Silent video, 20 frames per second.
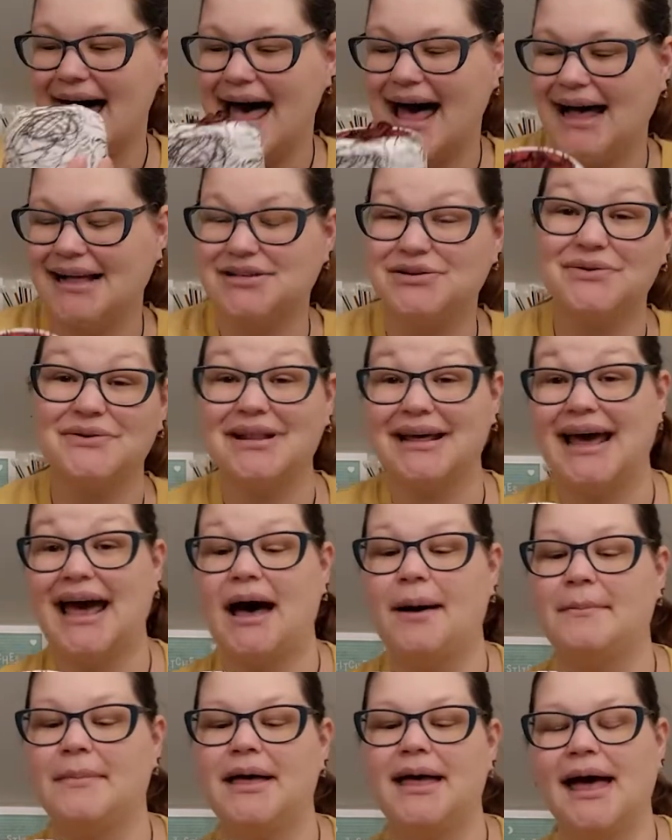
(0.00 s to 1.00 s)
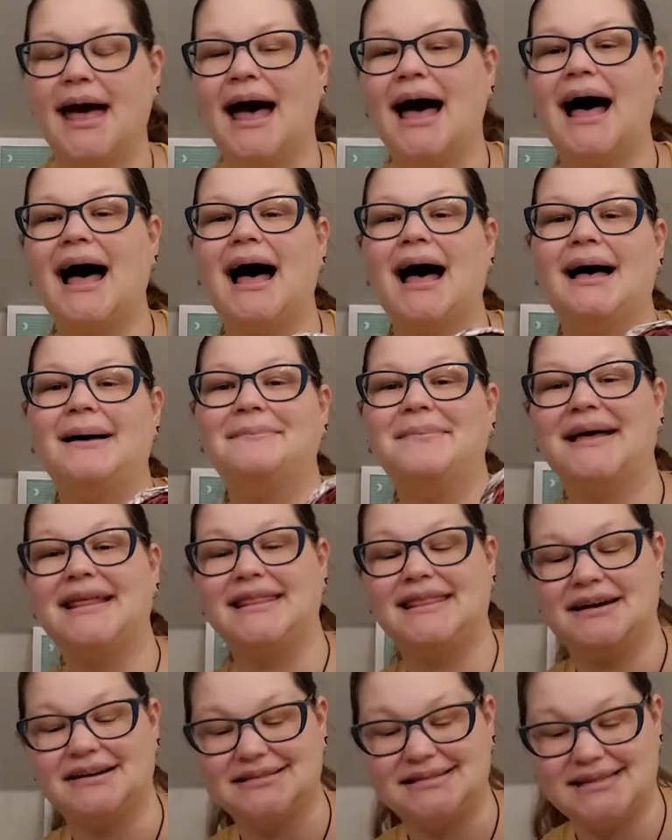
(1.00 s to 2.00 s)
I totally am. But
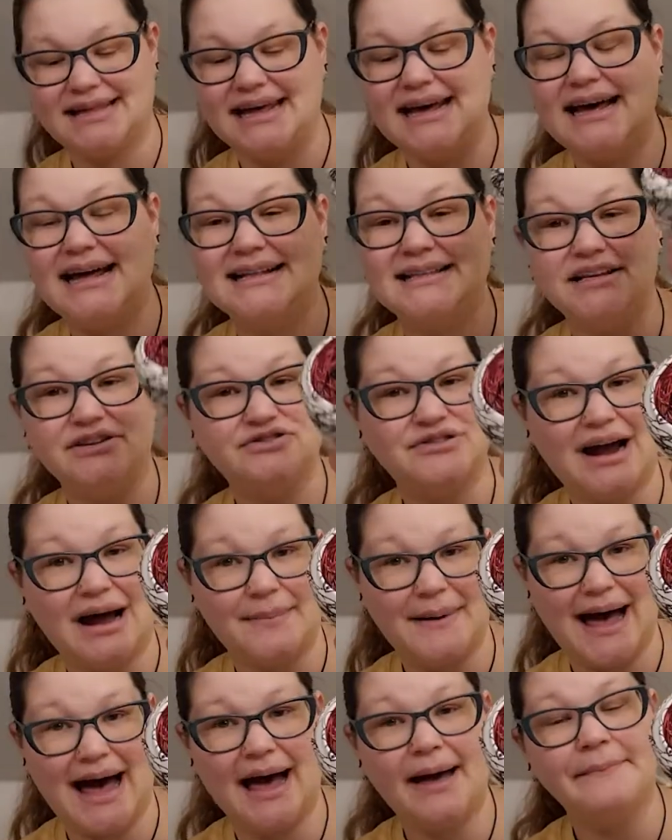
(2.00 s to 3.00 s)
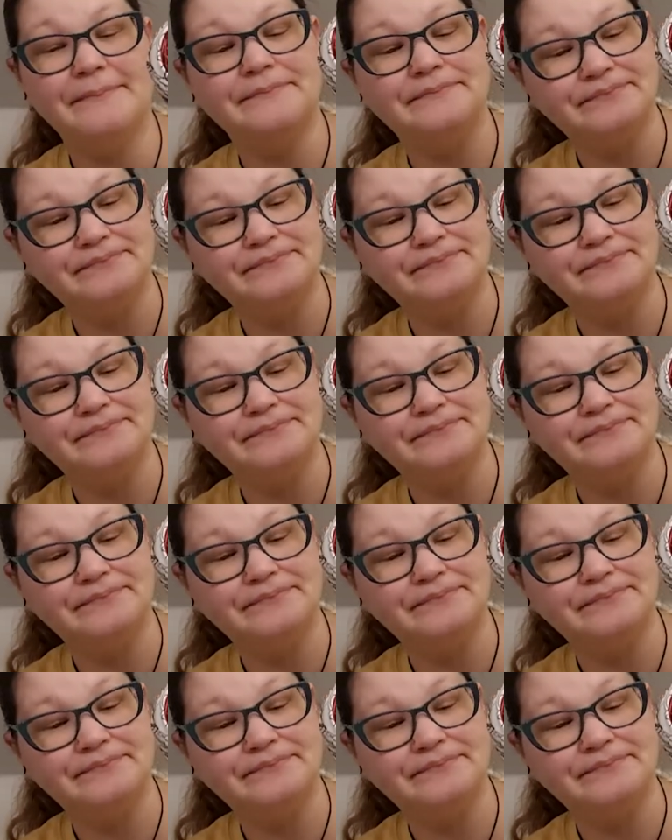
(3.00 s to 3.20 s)
there's the It's a Trap hat,